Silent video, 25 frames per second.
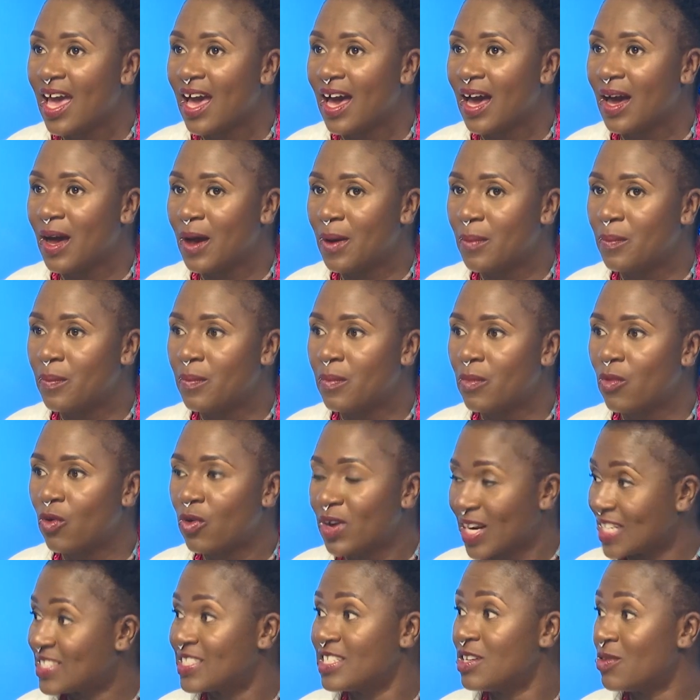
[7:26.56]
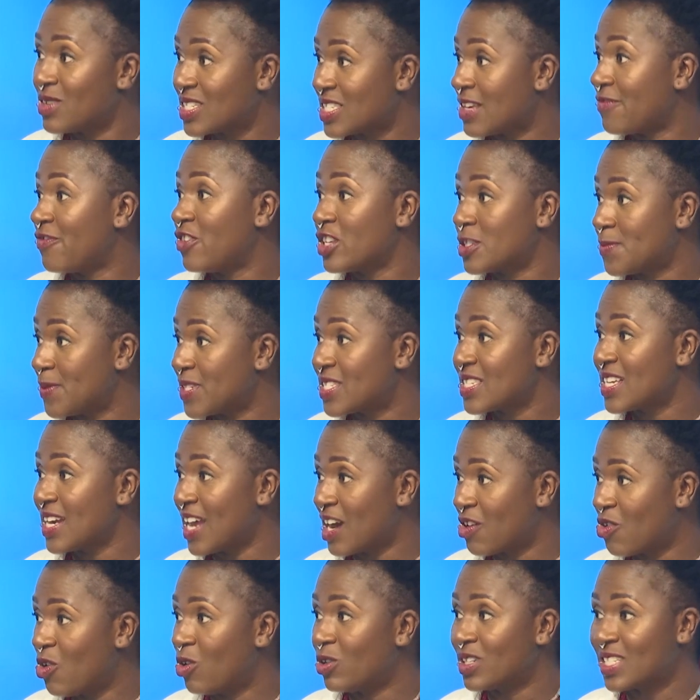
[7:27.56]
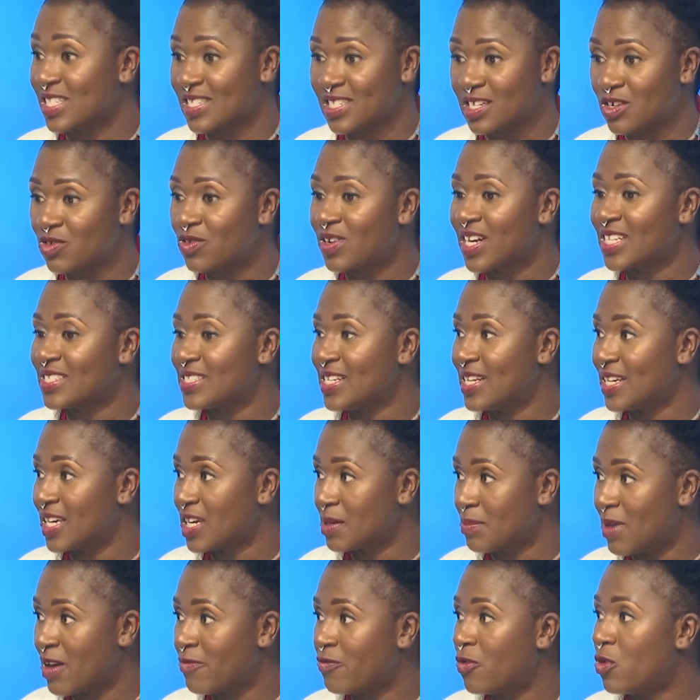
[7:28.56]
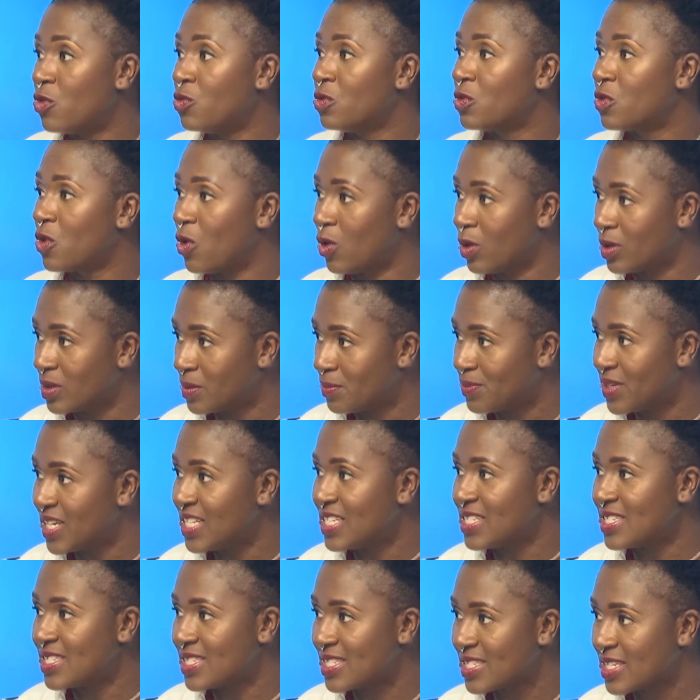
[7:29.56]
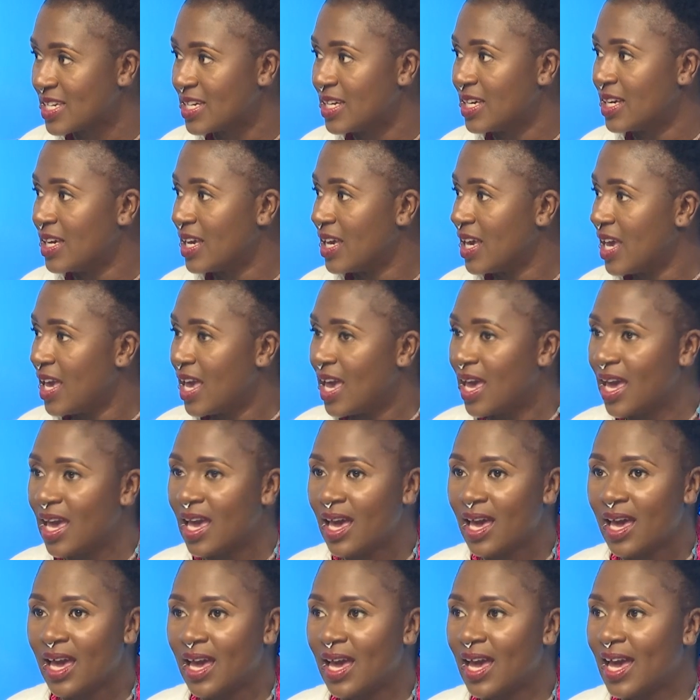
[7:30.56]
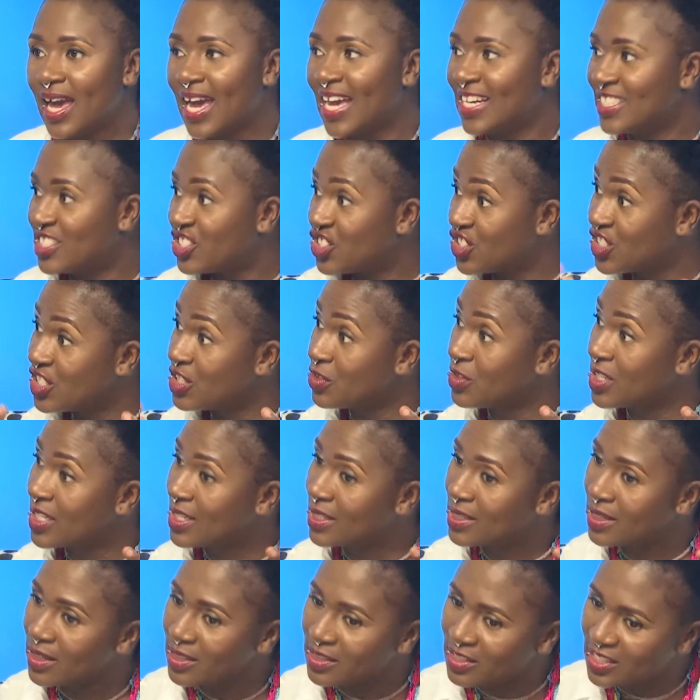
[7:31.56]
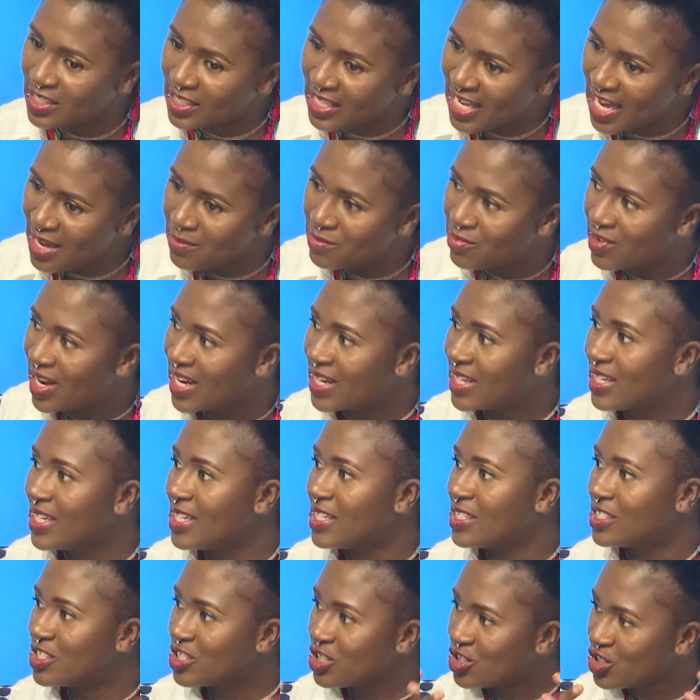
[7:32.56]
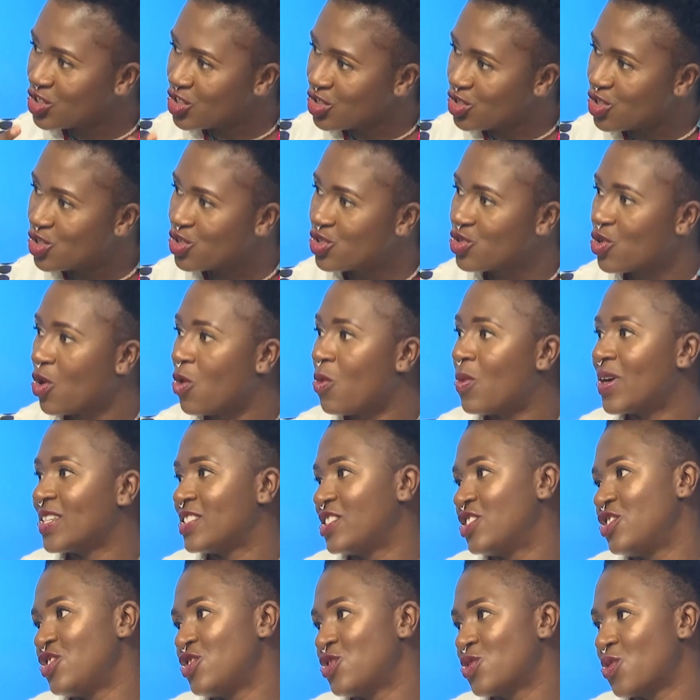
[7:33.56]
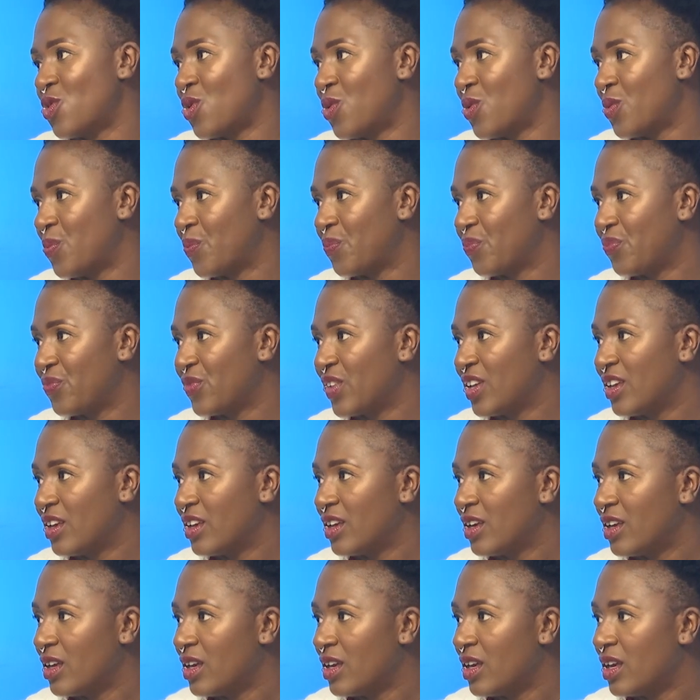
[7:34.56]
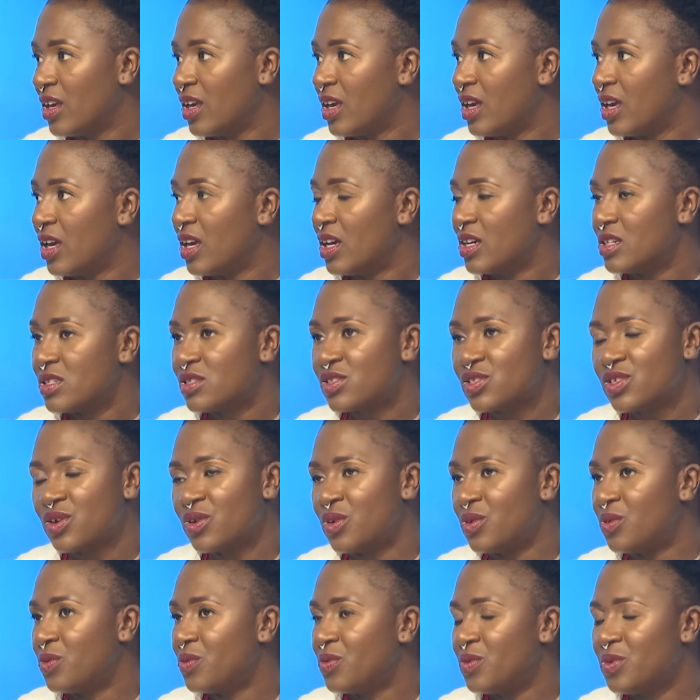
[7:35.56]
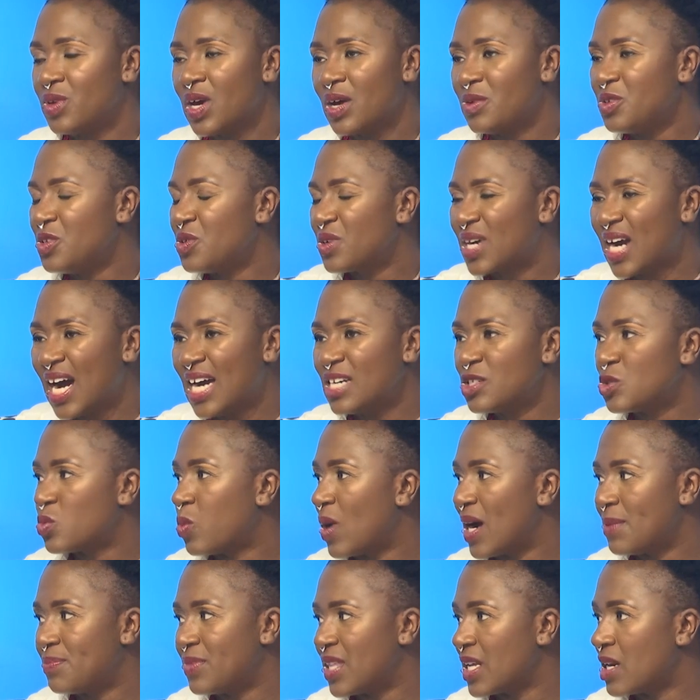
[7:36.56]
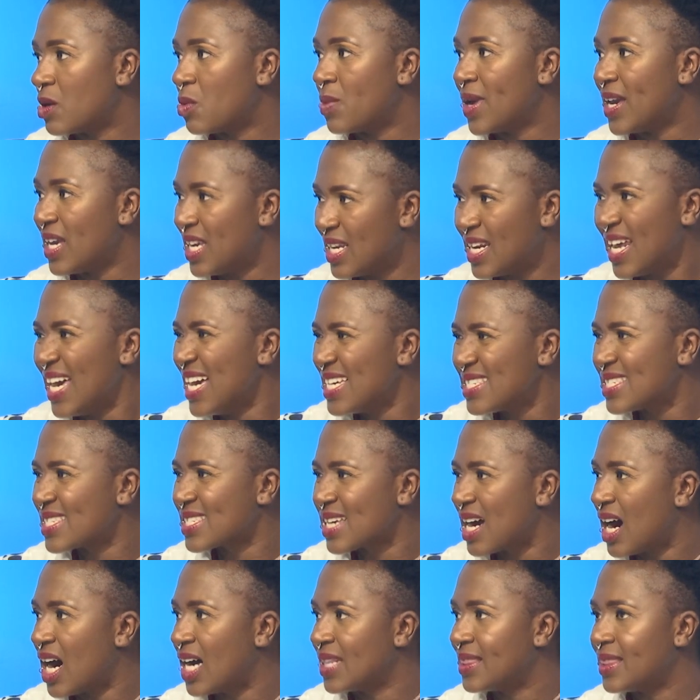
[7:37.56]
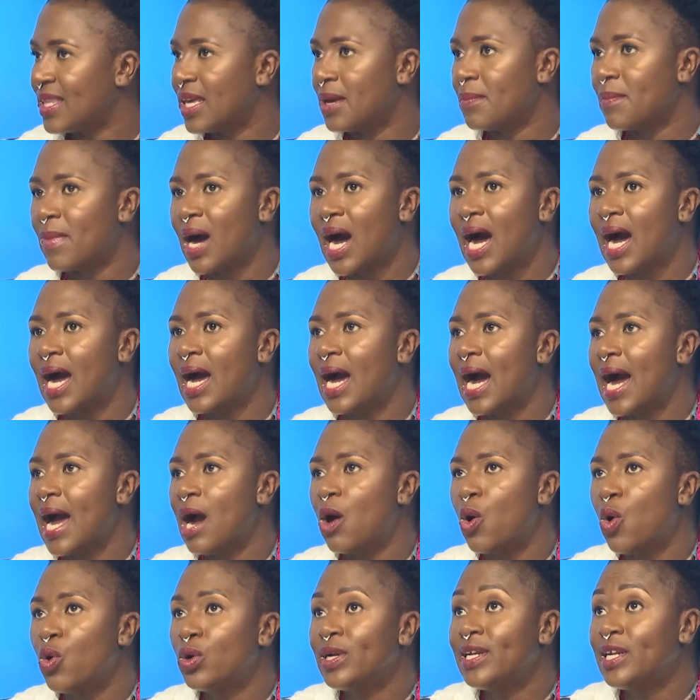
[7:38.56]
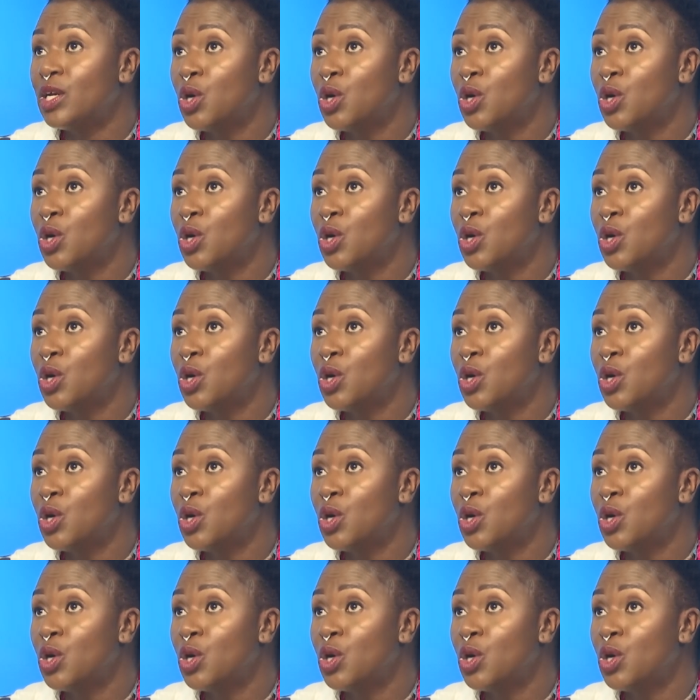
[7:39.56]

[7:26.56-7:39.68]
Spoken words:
Oratile was the first person I called. I said, Oratile, get my phone, call the police. And she came running in. She saw what she saw. So you can't wipe that away. It has scarred them. Yeah. I only